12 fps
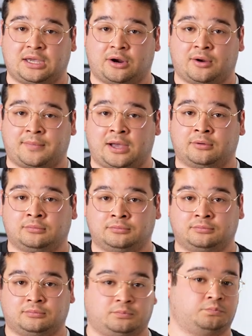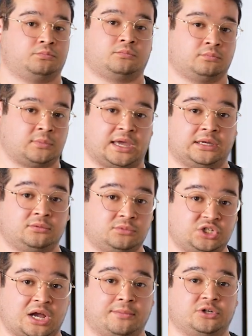care about, like
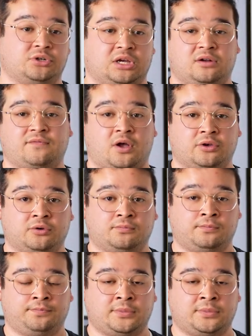geometry and volume.